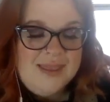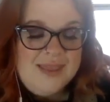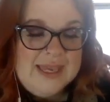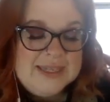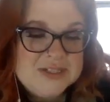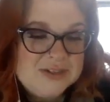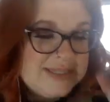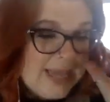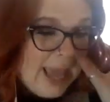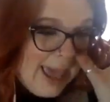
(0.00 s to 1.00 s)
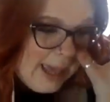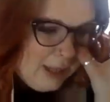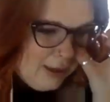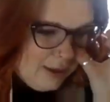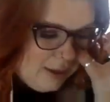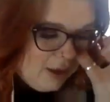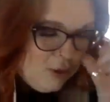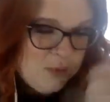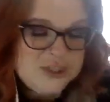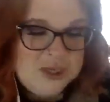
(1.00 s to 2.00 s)
The answer is A,
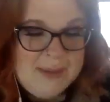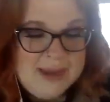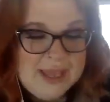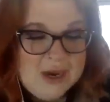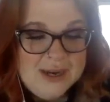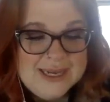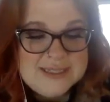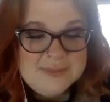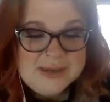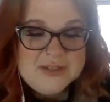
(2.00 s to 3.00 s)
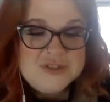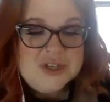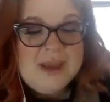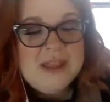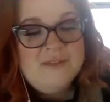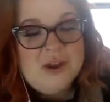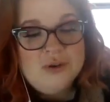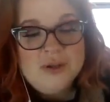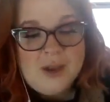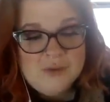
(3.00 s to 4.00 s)
original Medicare is administered by the
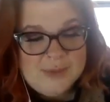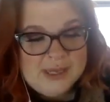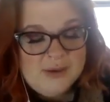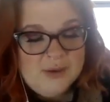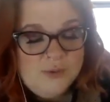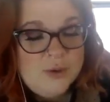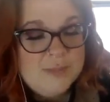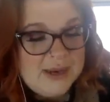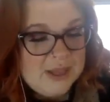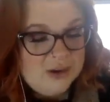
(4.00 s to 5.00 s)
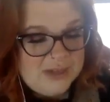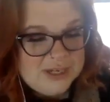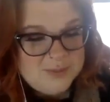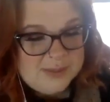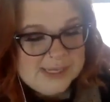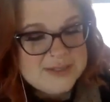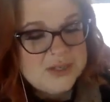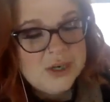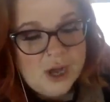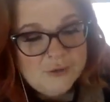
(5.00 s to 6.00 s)
federal government, where Medicare Advantage plans
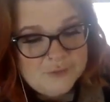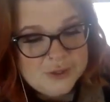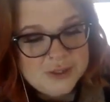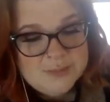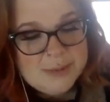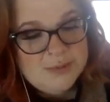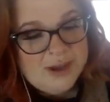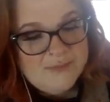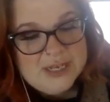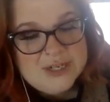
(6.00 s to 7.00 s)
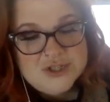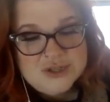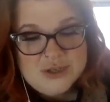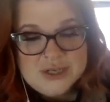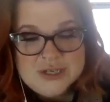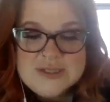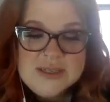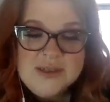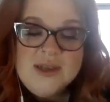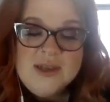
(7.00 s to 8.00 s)
are offered by private insurers
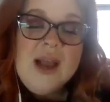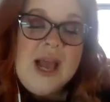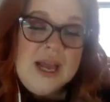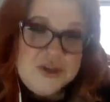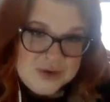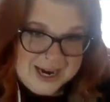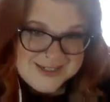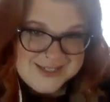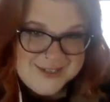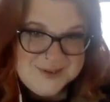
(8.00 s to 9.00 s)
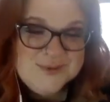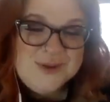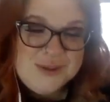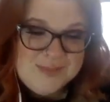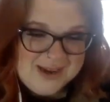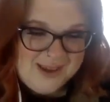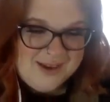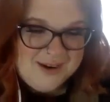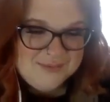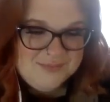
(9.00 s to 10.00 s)
contracted with
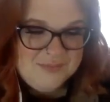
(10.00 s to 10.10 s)
Medicare.